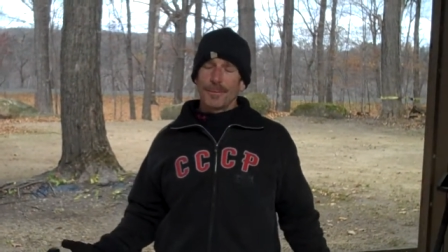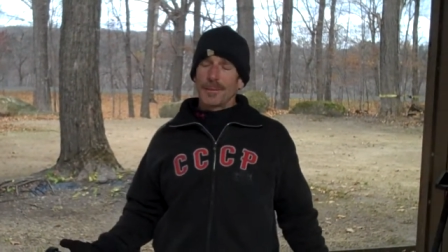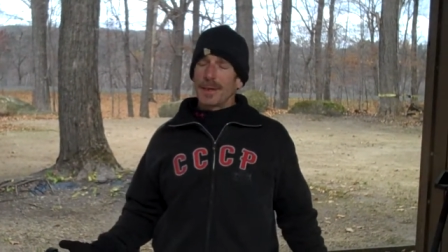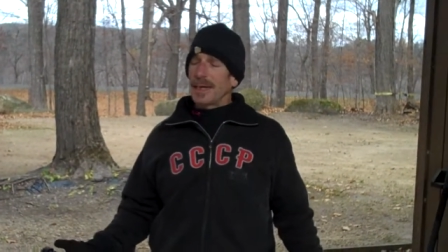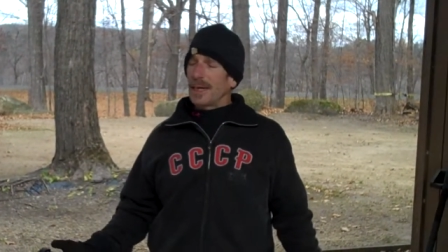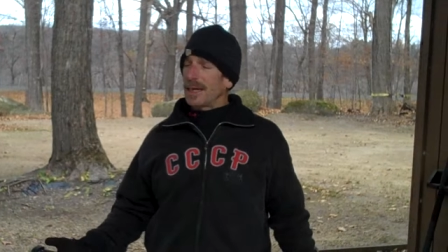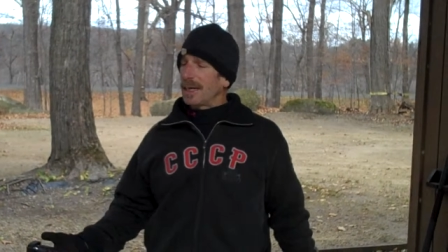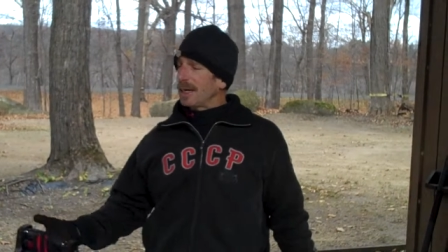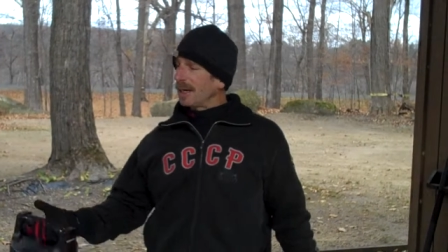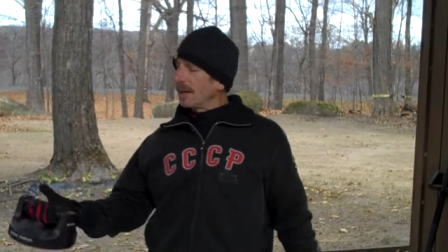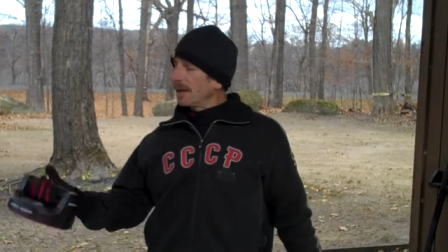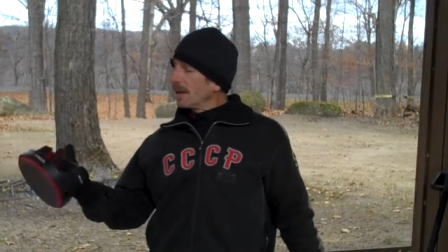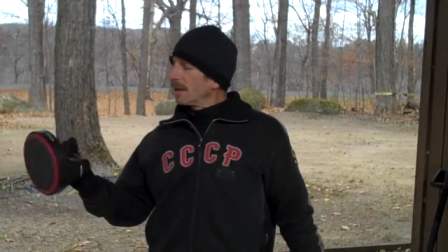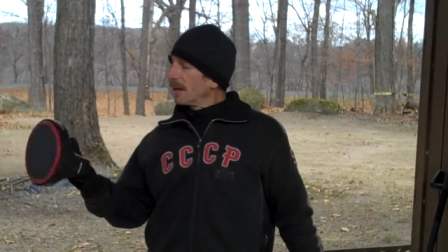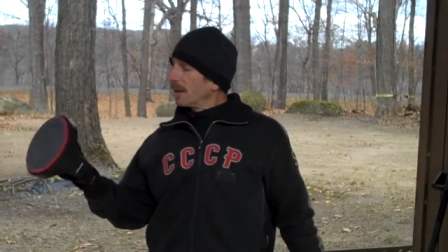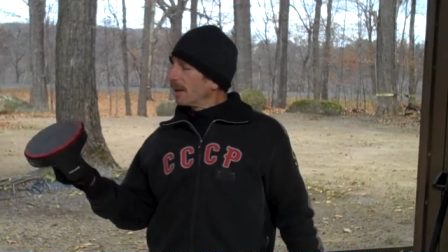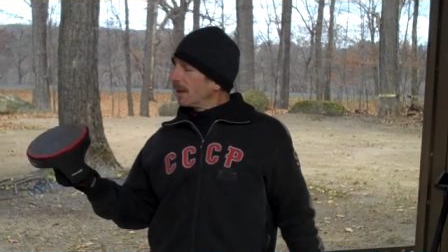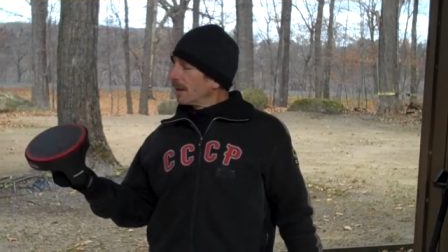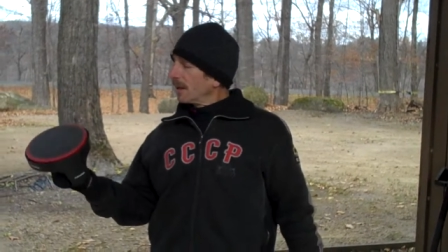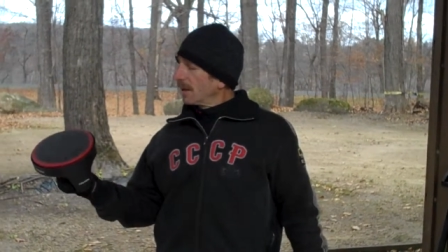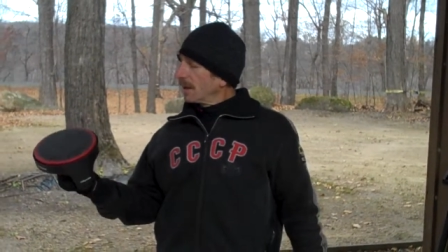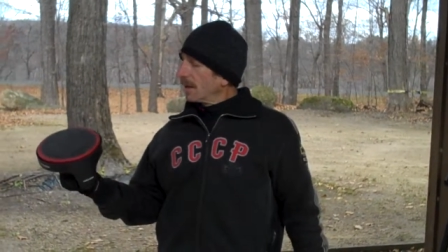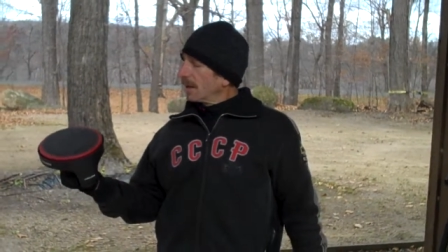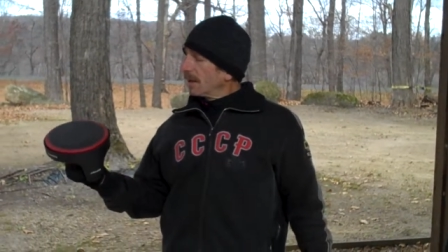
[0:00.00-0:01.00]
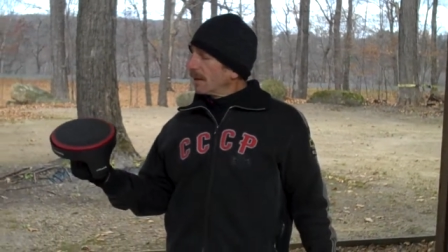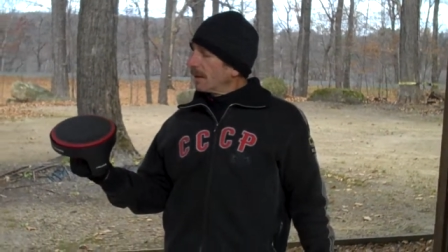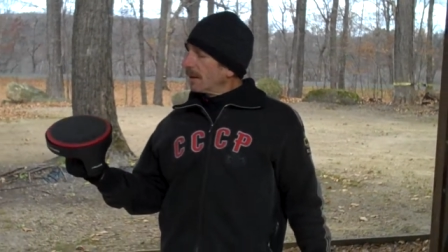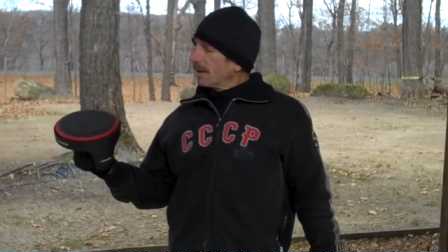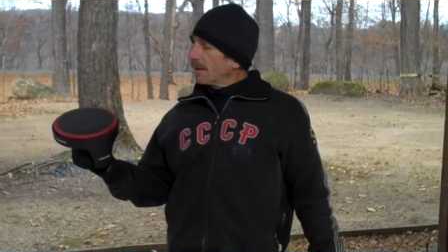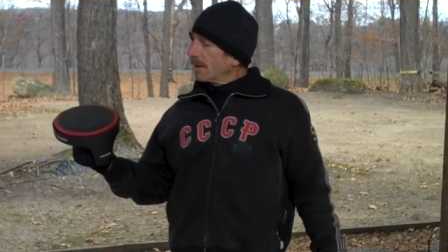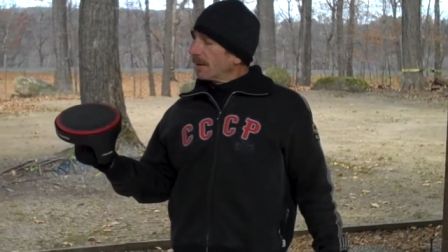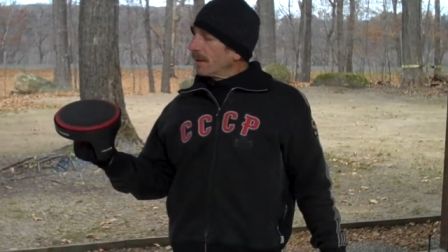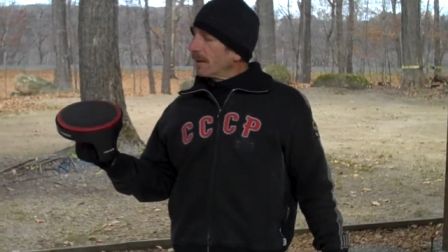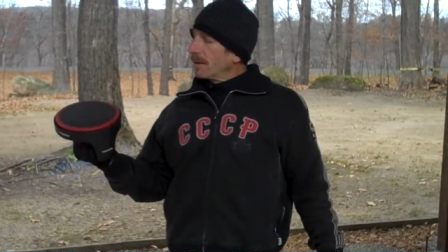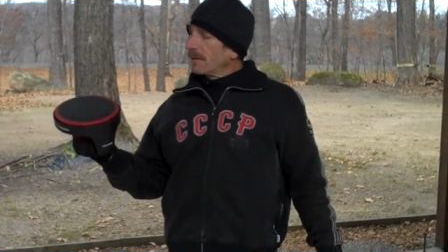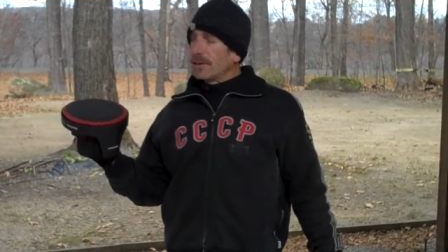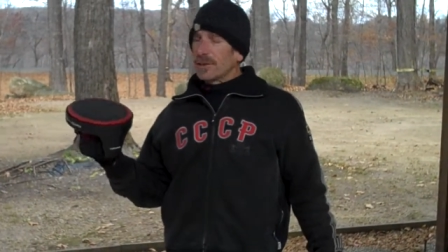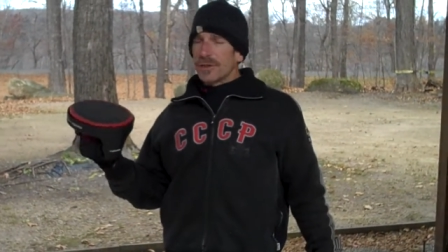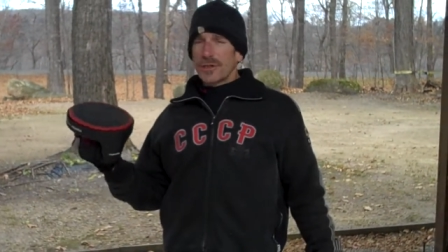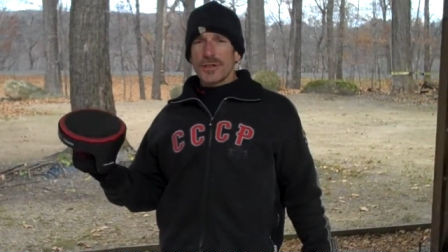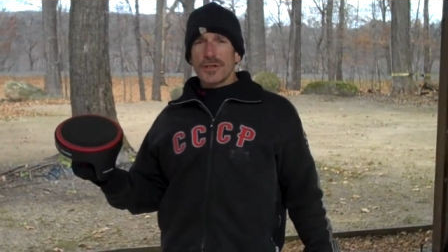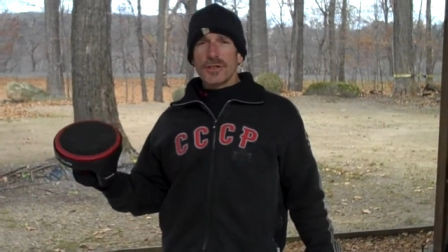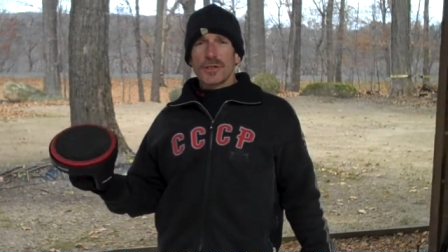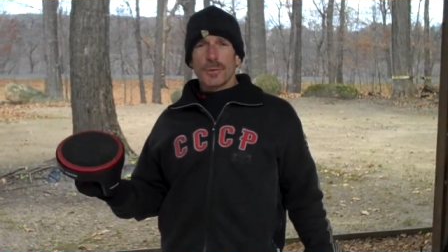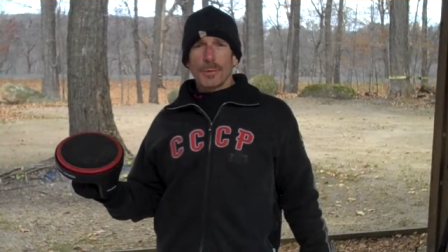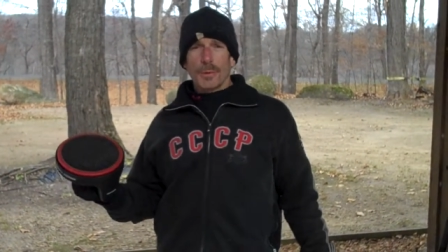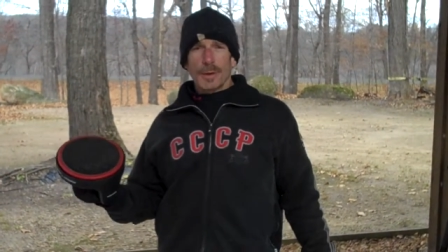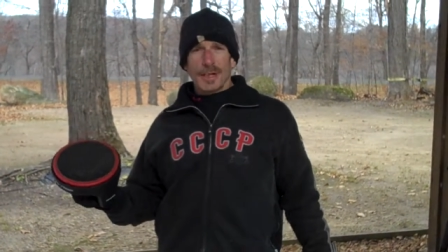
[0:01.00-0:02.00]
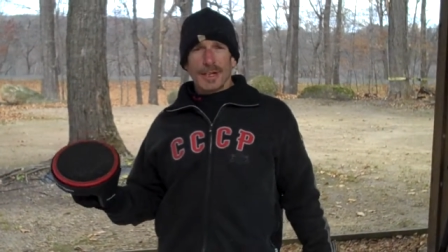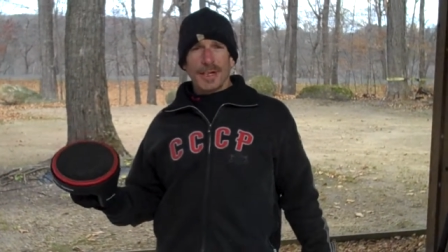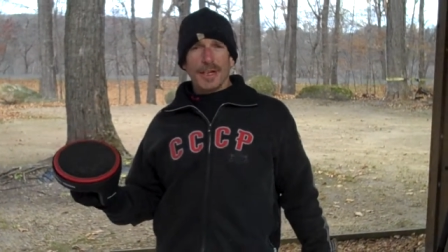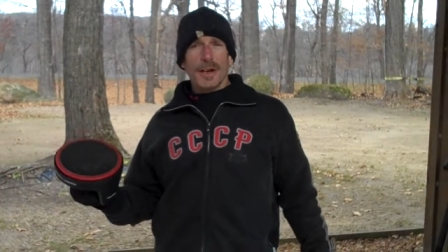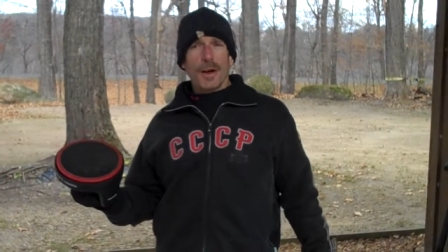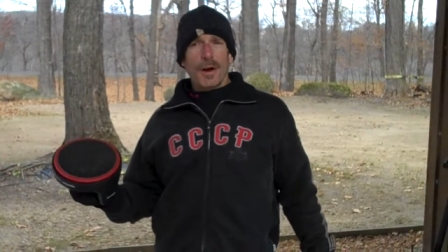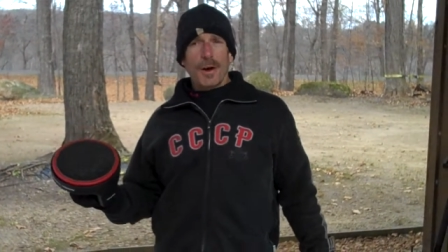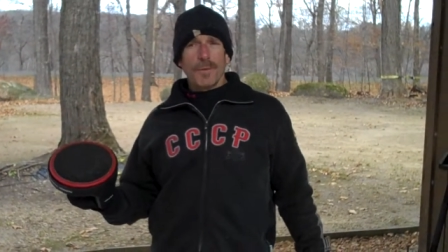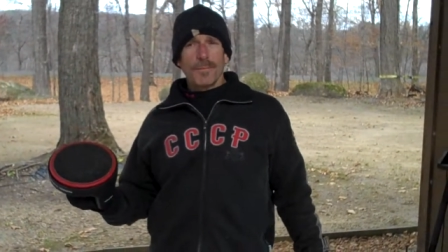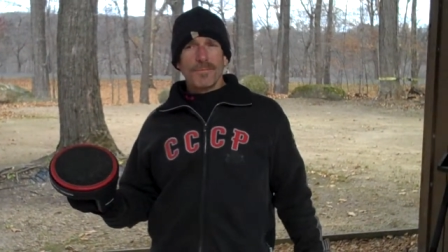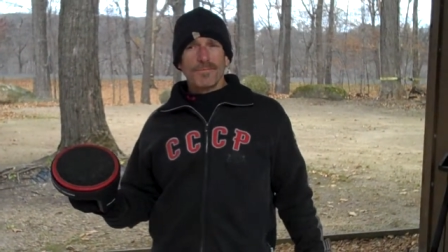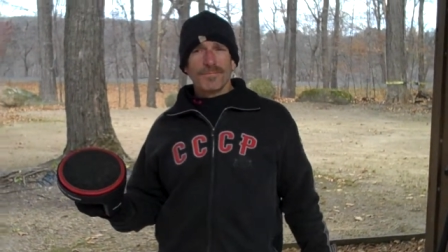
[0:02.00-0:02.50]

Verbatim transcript: me, this is the way to go.